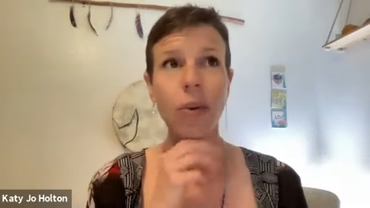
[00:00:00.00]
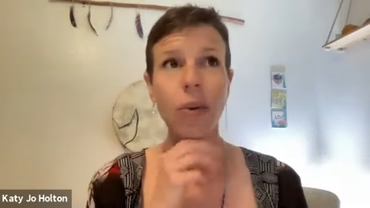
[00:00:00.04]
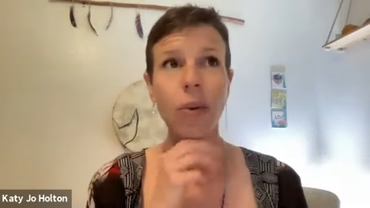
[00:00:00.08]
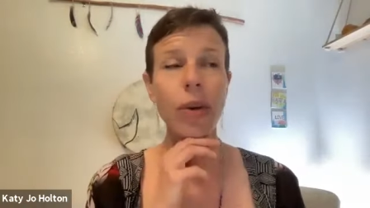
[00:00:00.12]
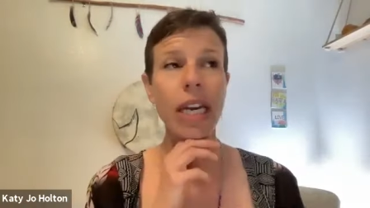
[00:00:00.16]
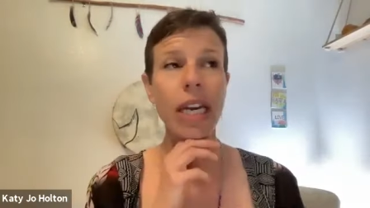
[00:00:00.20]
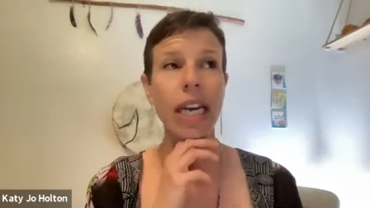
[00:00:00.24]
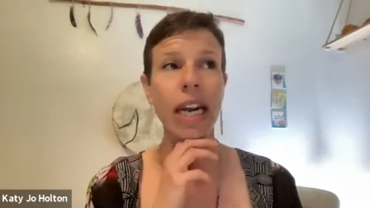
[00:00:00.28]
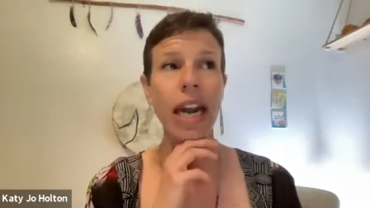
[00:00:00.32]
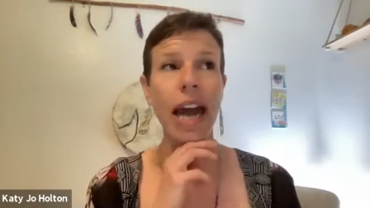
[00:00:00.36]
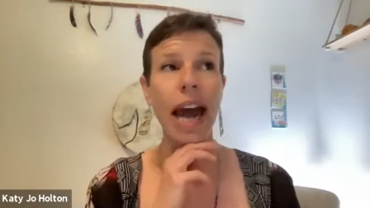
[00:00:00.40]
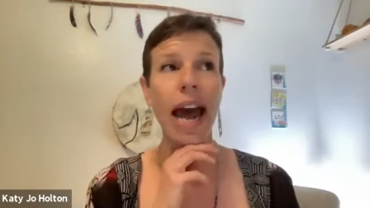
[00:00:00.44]

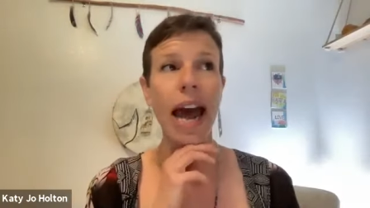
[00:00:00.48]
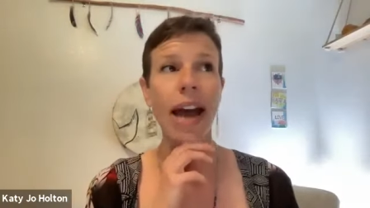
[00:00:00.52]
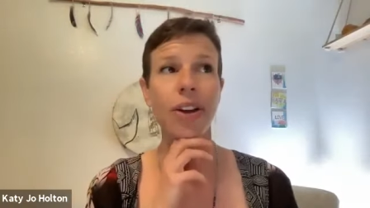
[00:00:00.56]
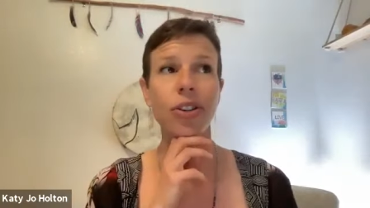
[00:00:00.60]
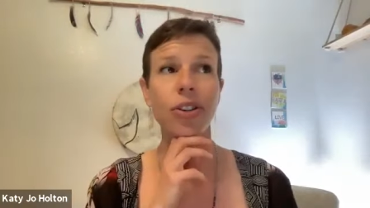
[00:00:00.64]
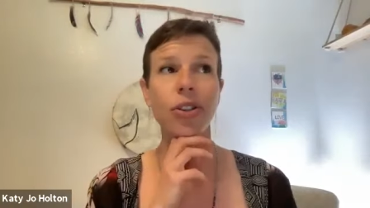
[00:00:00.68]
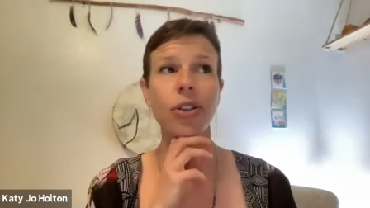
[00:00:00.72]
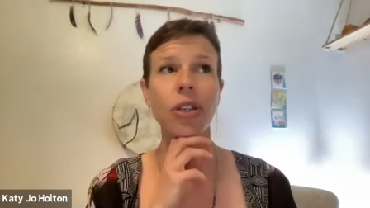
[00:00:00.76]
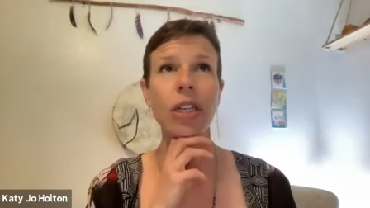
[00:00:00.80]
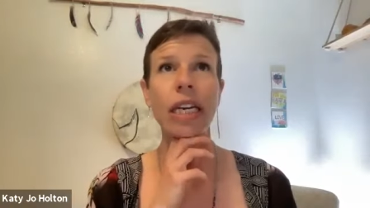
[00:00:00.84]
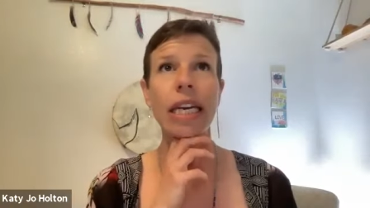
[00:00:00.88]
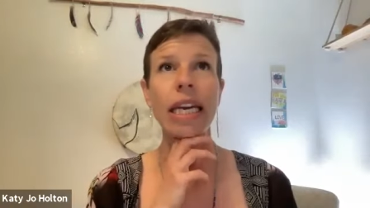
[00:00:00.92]
we can
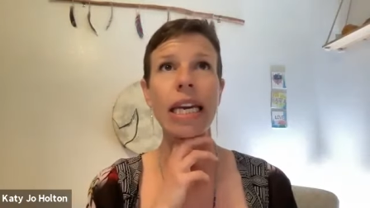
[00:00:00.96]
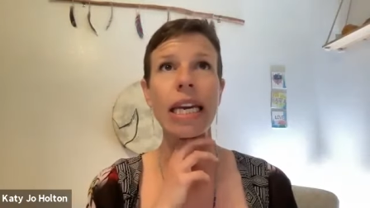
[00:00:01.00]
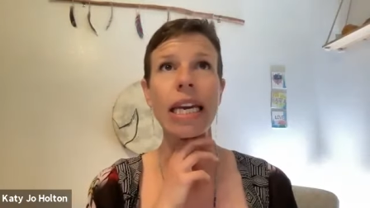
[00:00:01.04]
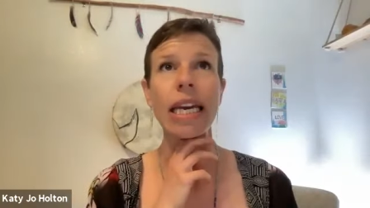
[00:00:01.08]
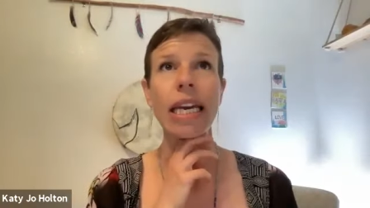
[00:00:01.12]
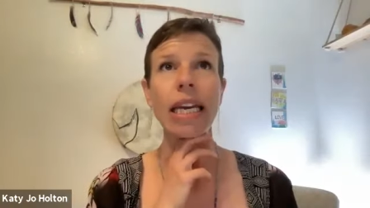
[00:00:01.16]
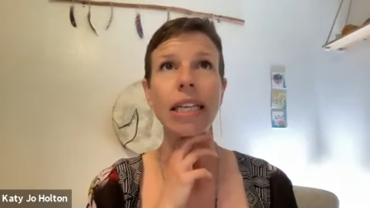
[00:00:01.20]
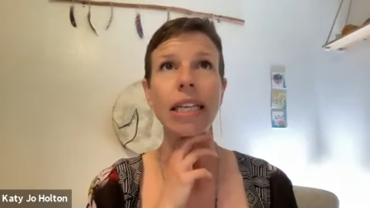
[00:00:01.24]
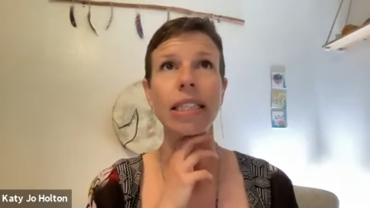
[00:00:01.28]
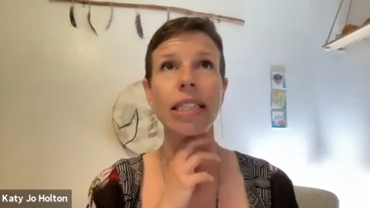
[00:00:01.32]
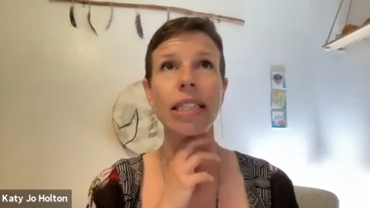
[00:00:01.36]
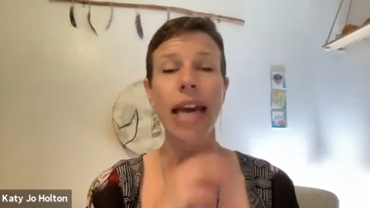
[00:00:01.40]

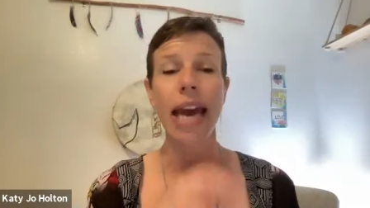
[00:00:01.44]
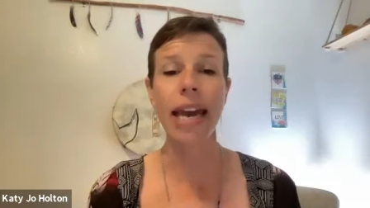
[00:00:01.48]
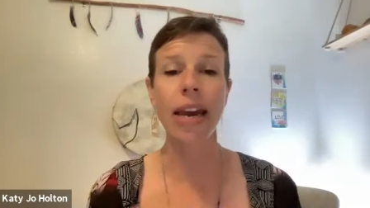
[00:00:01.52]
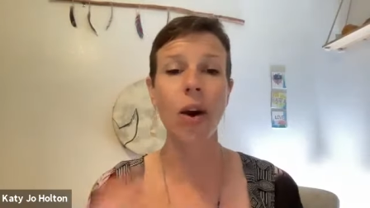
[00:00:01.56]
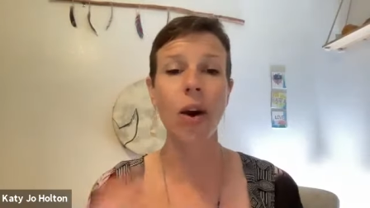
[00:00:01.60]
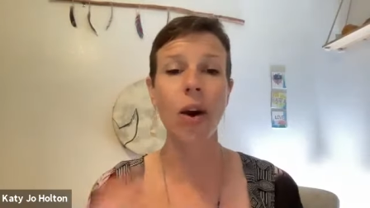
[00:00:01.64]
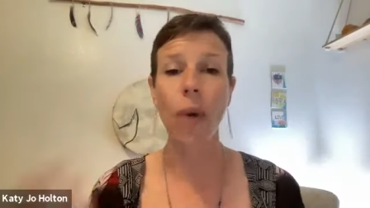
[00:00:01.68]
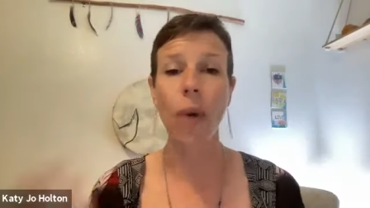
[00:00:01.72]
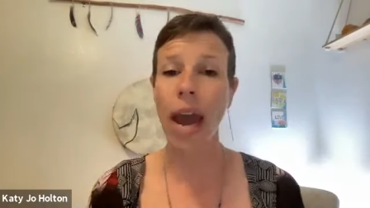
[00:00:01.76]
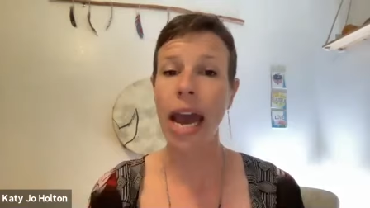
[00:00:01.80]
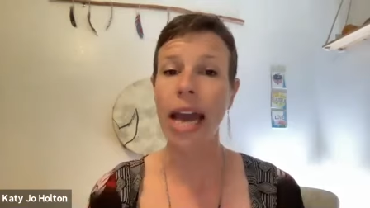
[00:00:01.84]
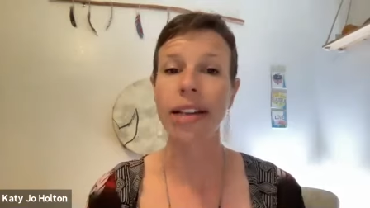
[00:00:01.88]
actually
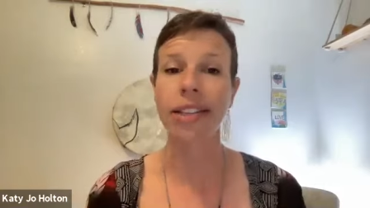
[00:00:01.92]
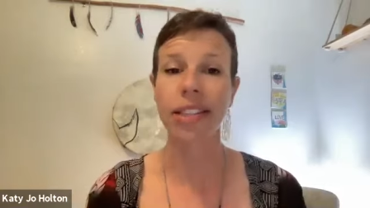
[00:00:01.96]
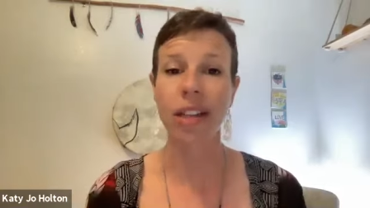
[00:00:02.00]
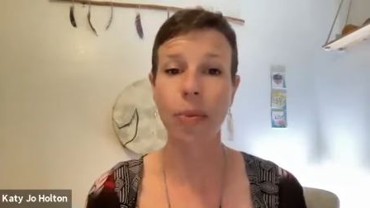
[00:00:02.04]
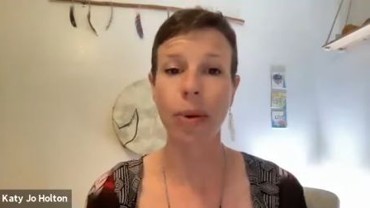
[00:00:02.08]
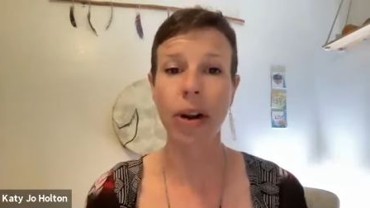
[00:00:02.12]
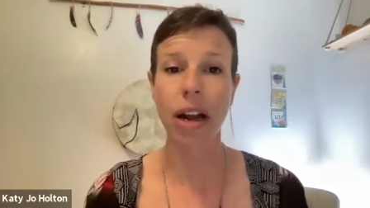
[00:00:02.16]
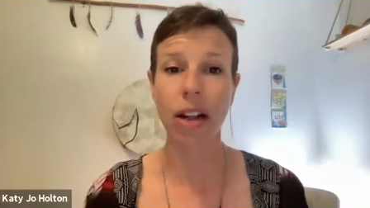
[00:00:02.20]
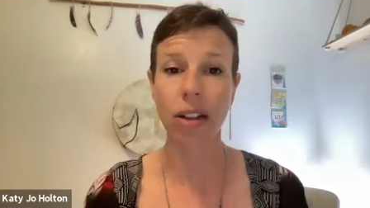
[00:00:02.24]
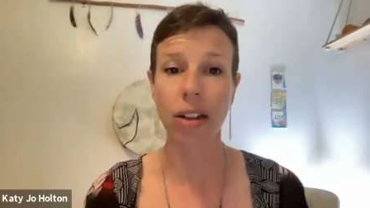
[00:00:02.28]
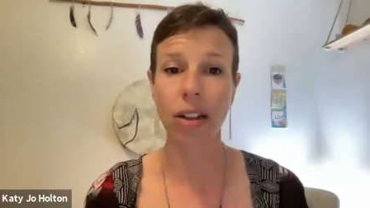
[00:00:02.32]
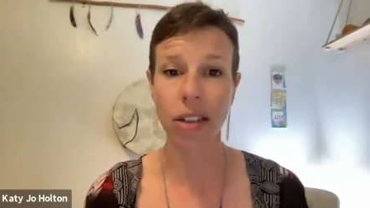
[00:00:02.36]
take away
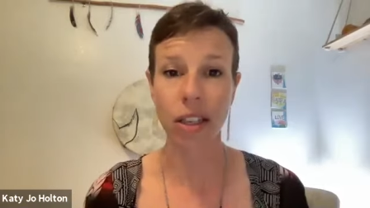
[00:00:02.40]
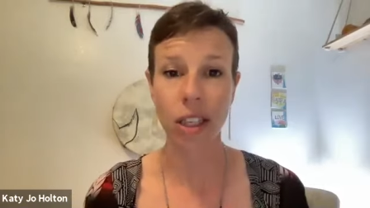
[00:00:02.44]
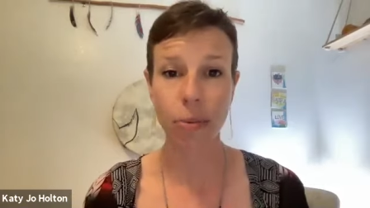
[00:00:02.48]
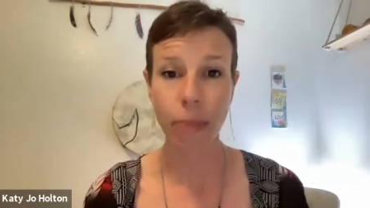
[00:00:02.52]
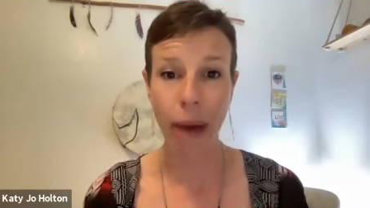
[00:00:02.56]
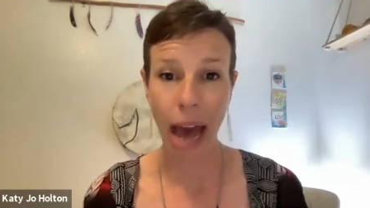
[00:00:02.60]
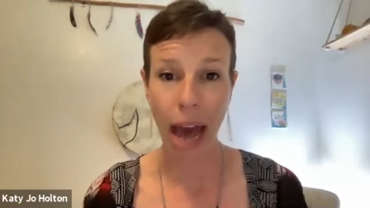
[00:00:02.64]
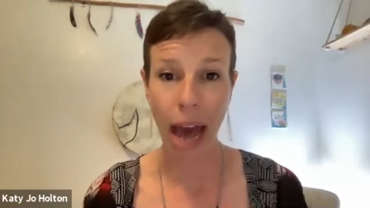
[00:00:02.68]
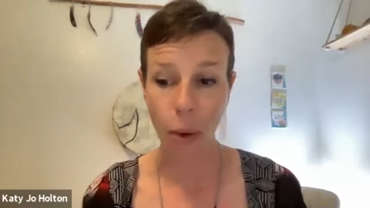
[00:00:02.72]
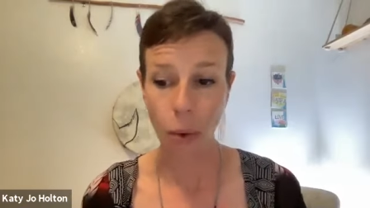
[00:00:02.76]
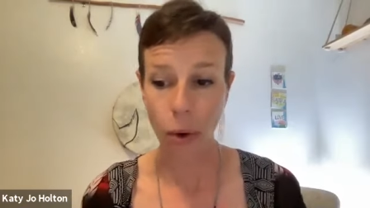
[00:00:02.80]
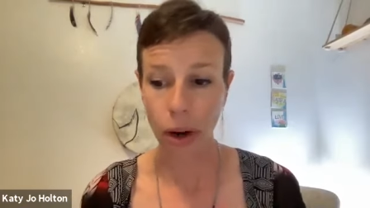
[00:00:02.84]
someone else's
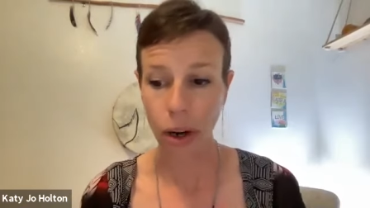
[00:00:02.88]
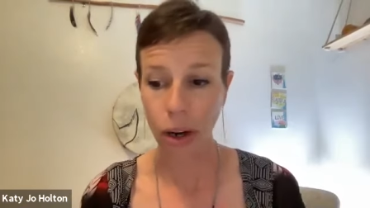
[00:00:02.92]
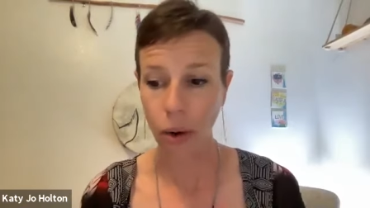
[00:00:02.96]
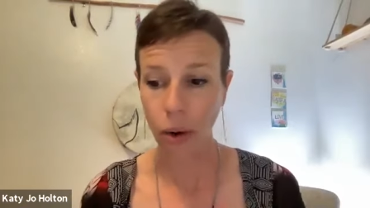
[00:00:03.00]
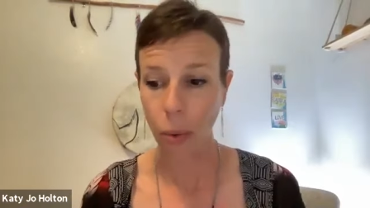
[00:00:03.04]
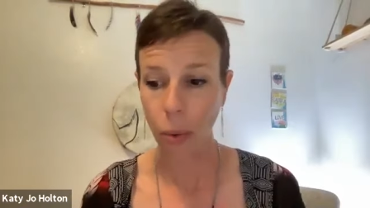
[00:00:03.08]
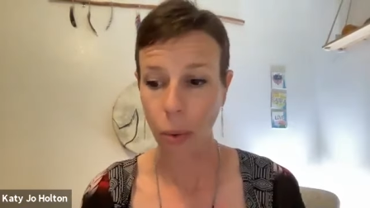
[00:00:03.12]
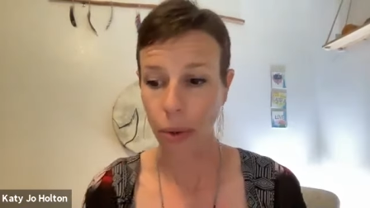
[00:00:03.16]
power